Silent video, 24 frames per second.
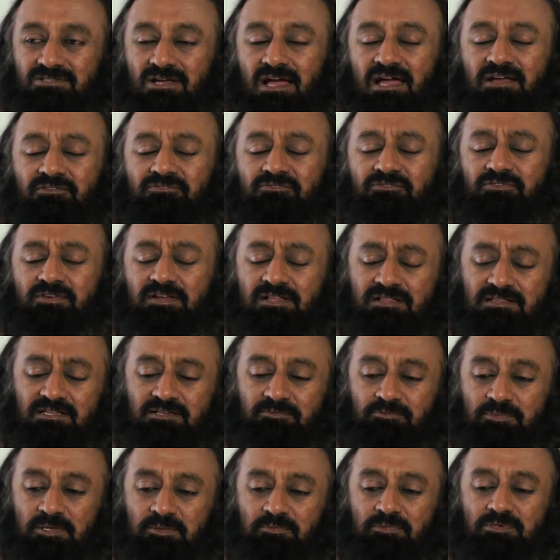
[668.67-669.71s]
So I feel
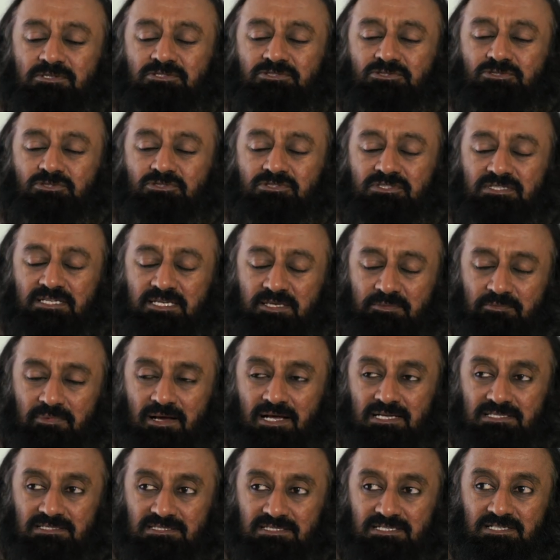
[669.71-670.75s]
that people should keep
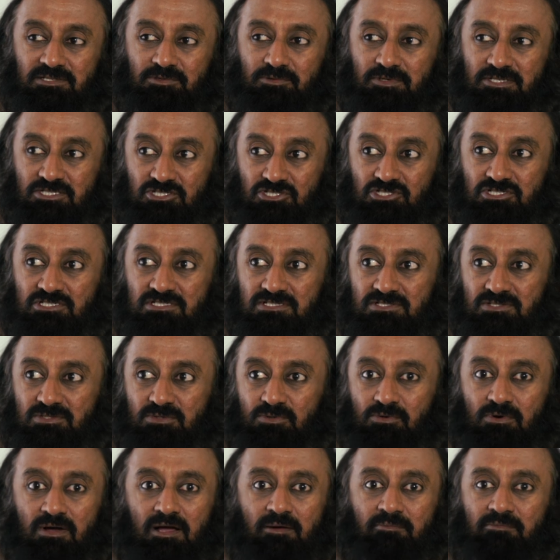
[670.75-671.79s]
asking questions.
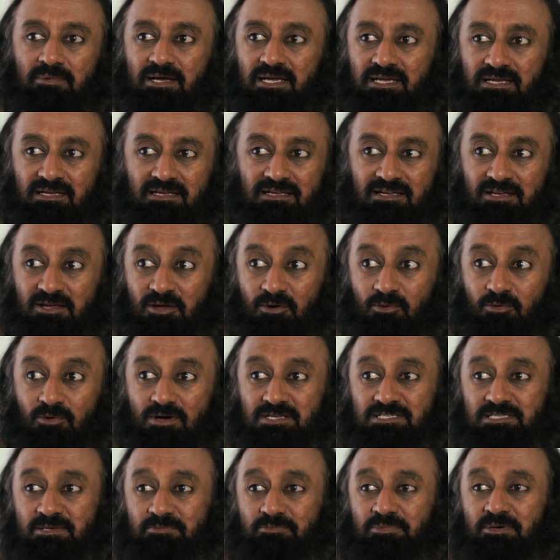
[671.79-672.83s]
Who am I?
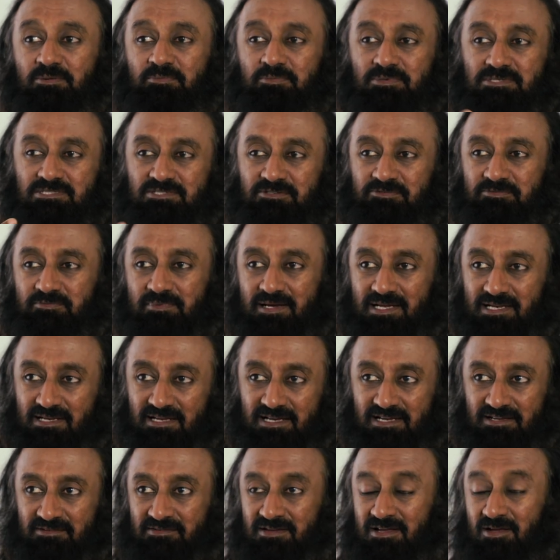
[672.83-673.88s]
What's the purpose of my
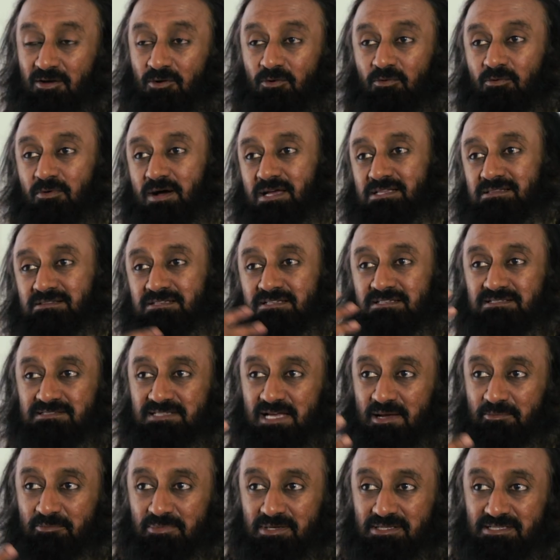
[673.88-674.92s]
life? Why things
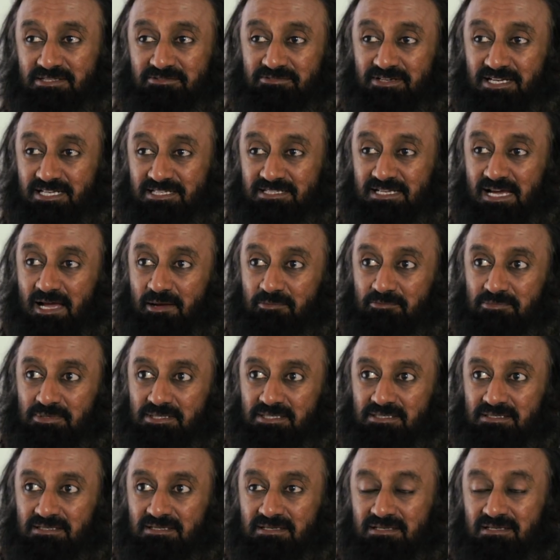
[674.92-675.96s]
happen the way it
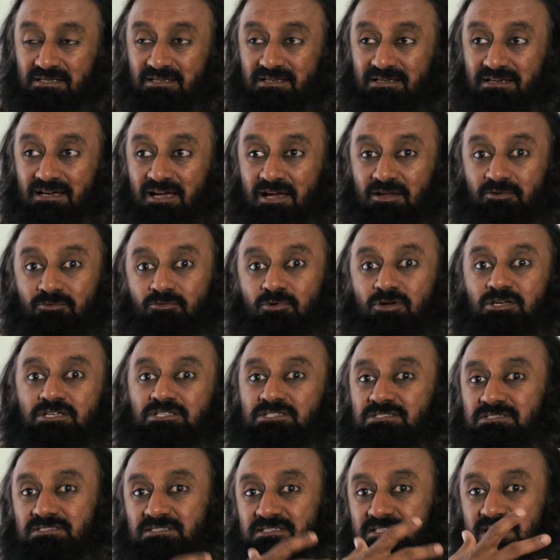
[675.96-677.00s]
happened? And what
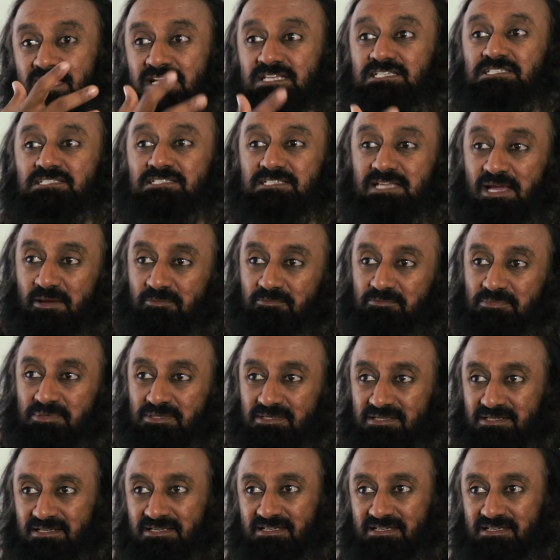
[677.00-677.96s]
is the next step?